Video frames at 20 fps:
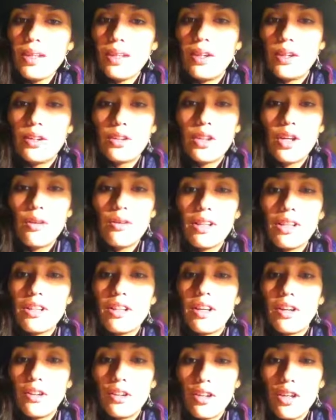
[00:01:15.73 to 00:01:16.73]
Her
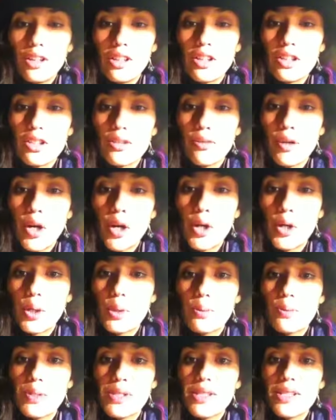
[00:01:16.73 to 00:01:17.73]
knowledge of
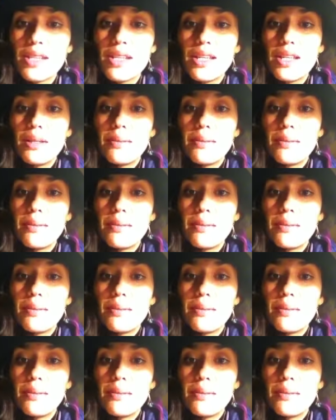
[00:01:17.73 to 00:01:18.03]
herbs,